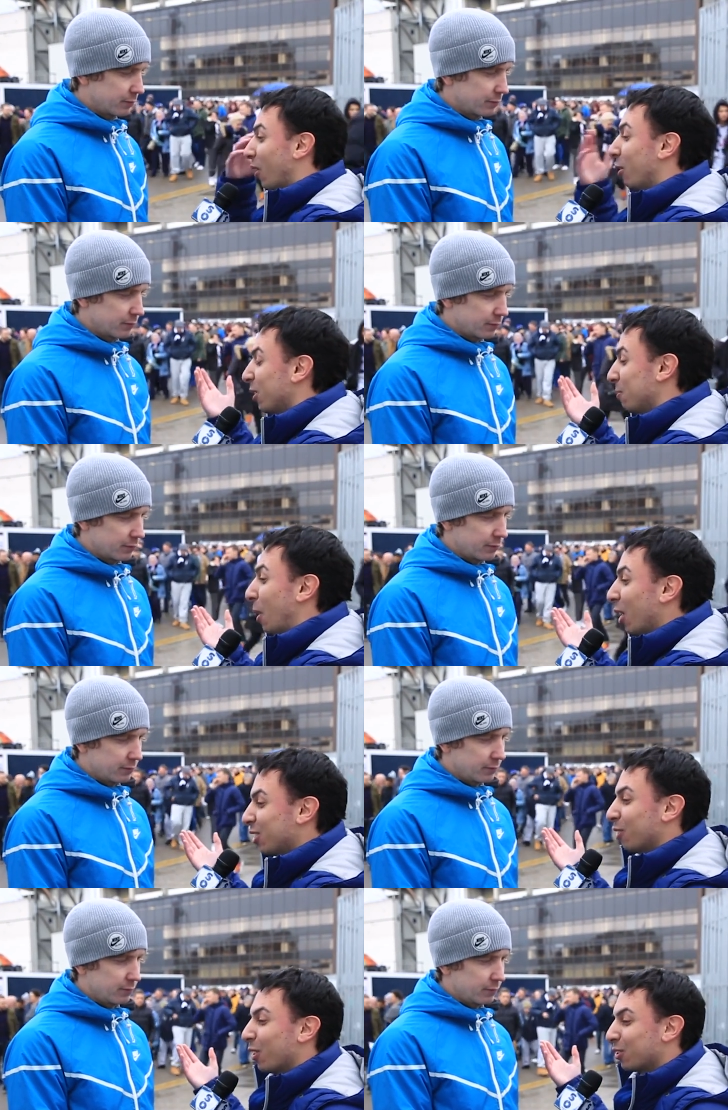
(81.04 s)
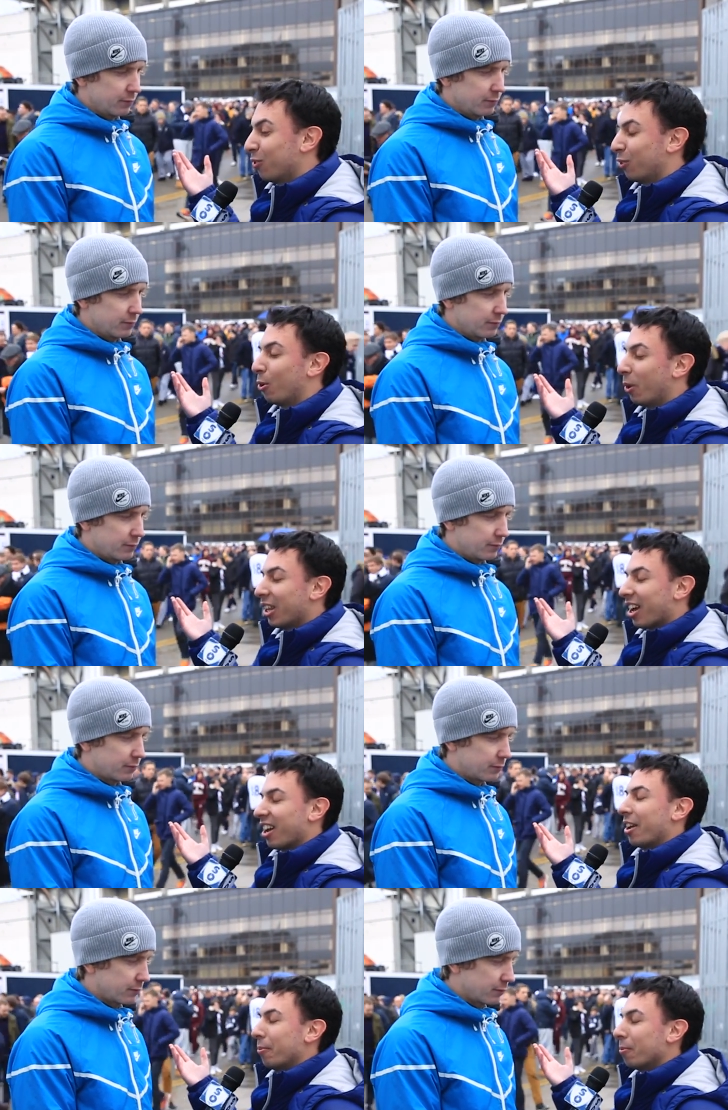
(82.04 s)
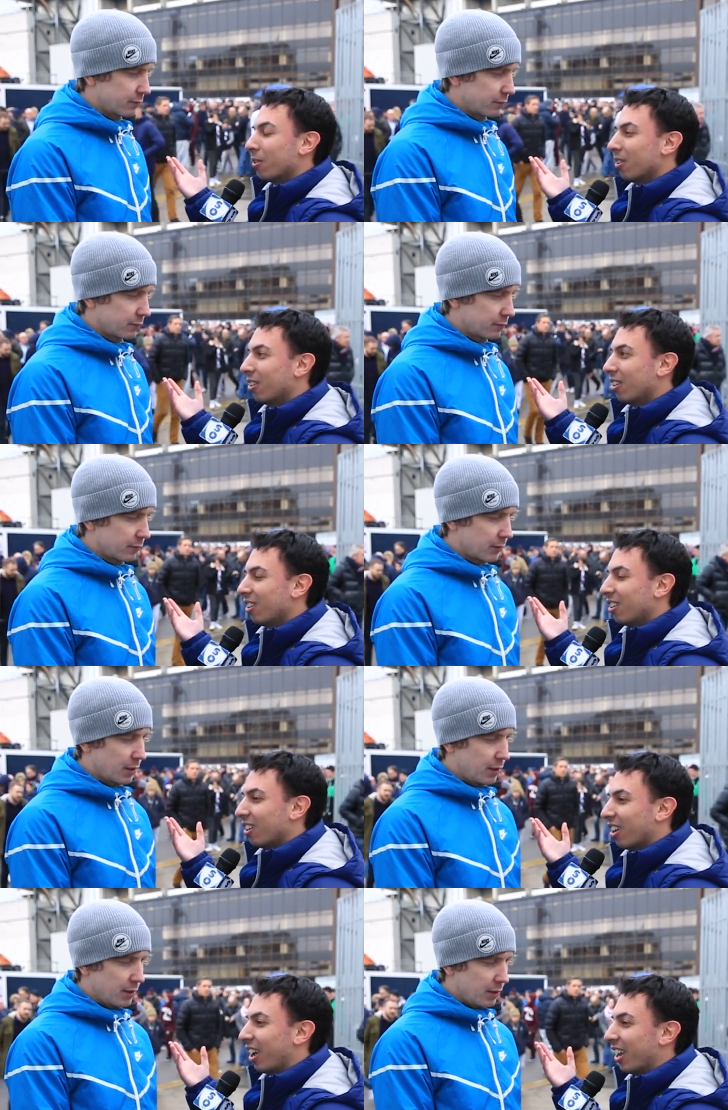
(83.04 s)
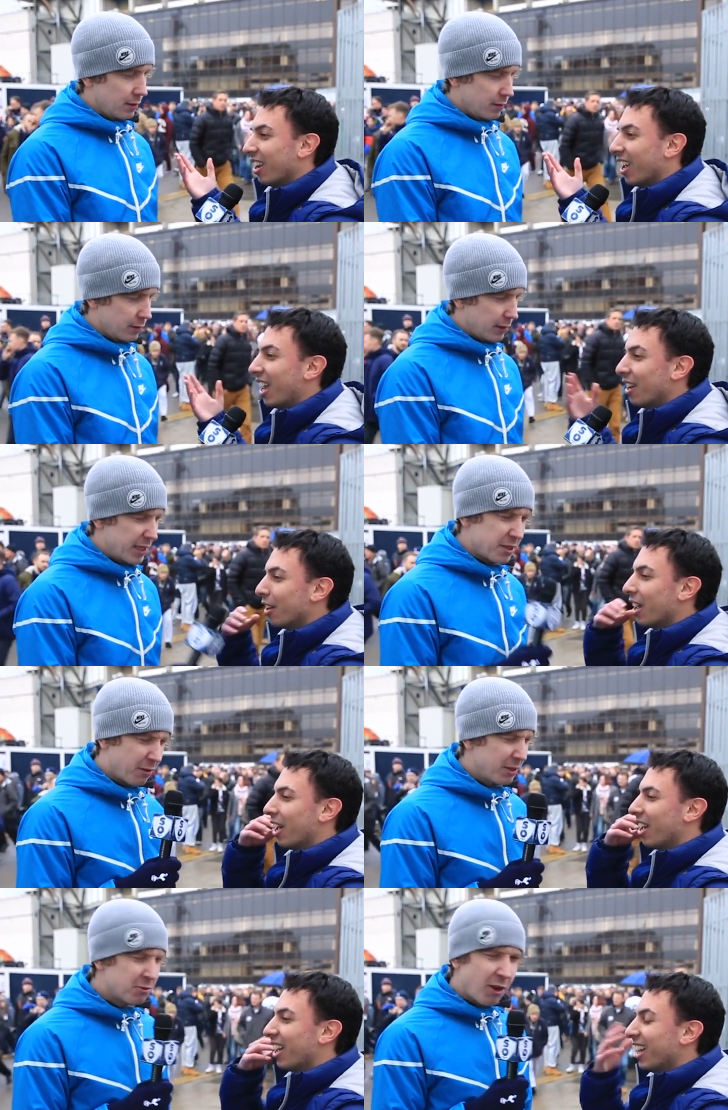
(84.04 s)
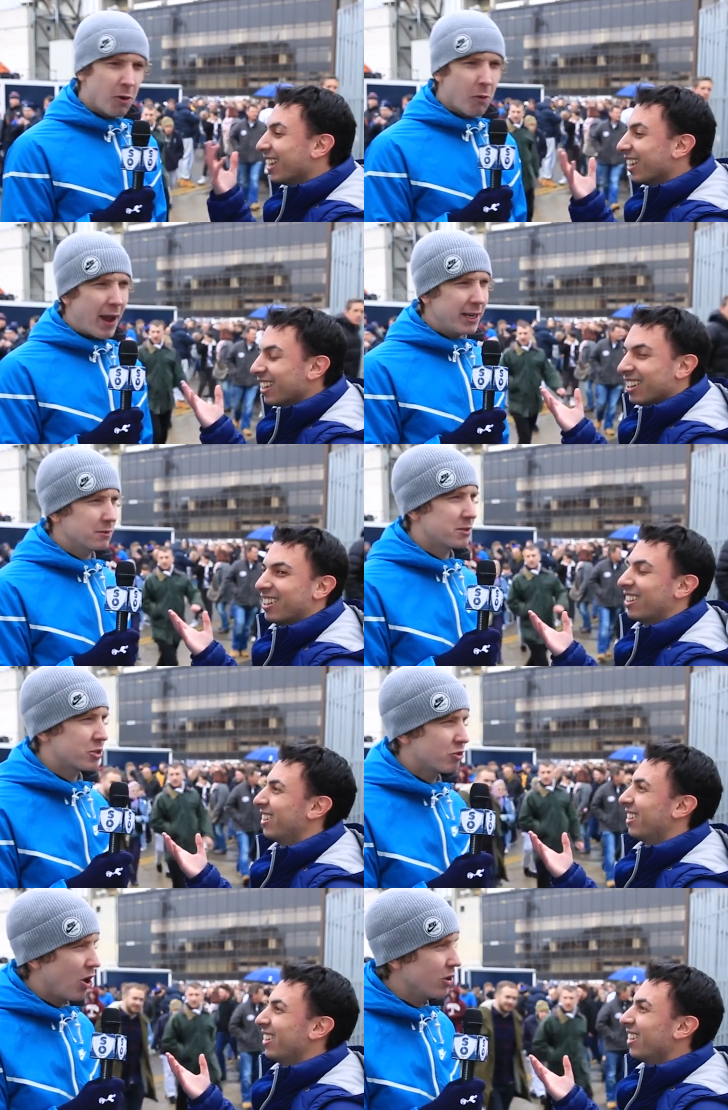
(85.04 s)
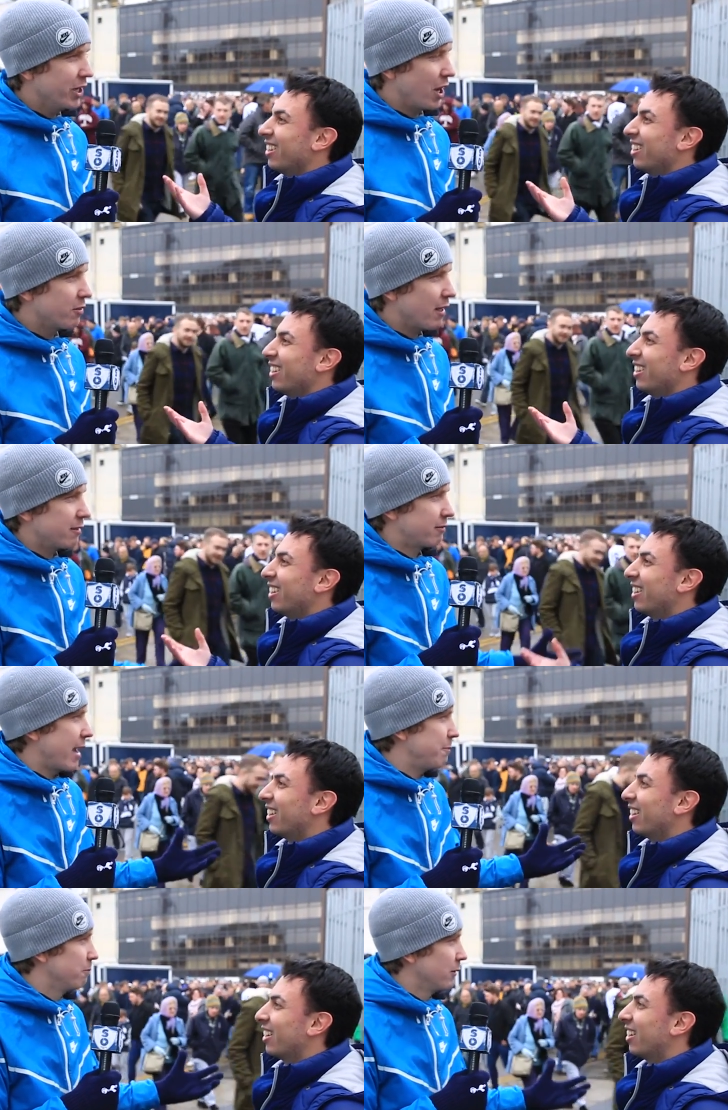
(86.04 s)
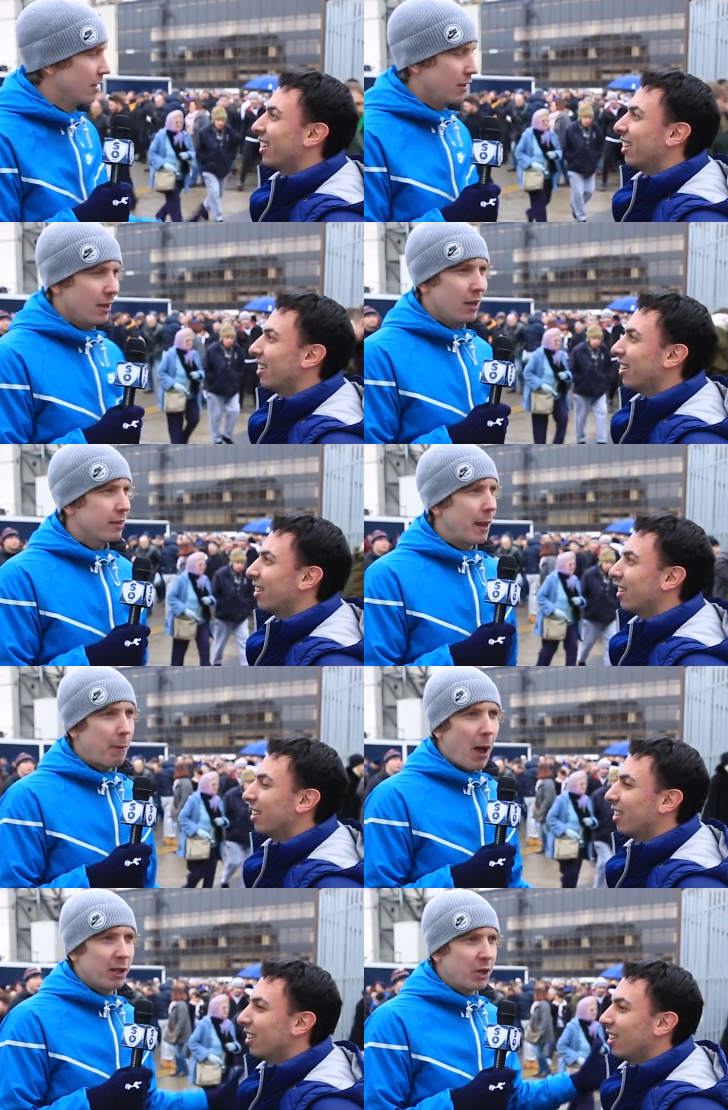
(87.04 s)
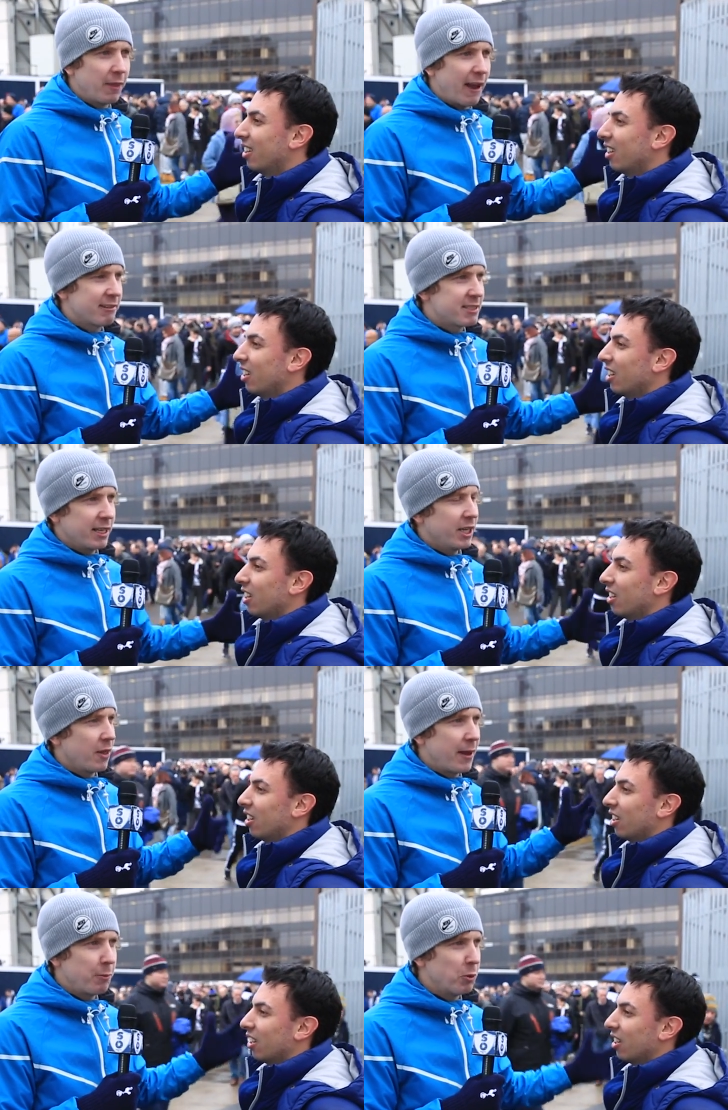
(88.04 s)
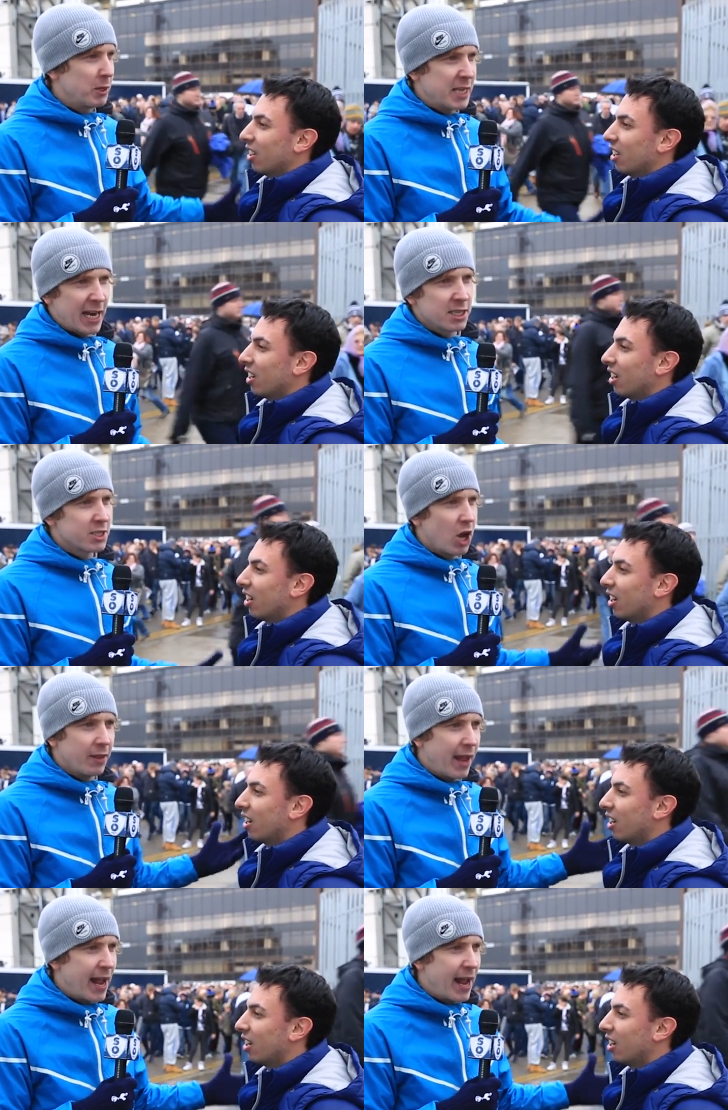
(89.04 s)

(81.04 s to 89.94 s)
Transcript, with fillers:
Speaker 1: very Spursy of us to throw away that game. And, and Isn't his throwaway strong? You know, they they they piled on their, you know, they brought attackers on.